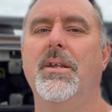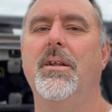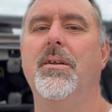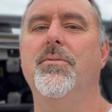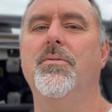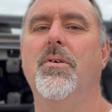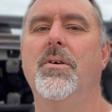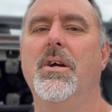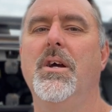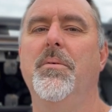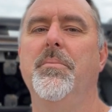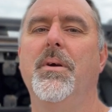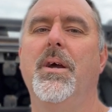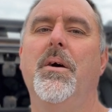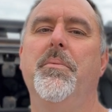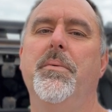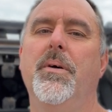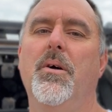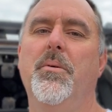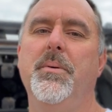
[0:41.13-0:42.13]
that I've got coming
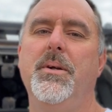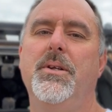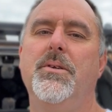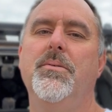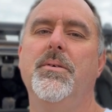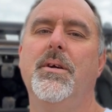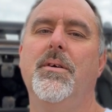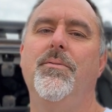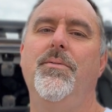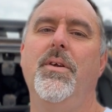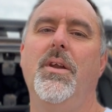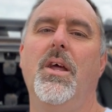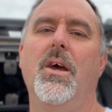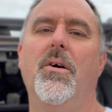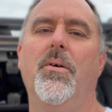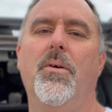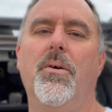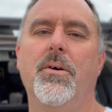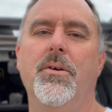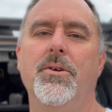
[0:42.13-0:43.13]
up that I'll be doing a
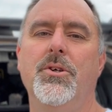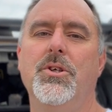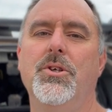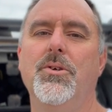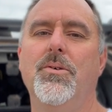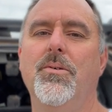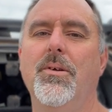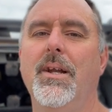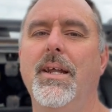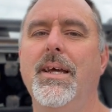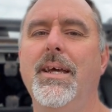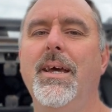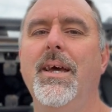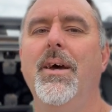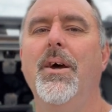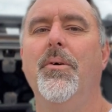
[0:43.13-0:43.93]
video on shortly,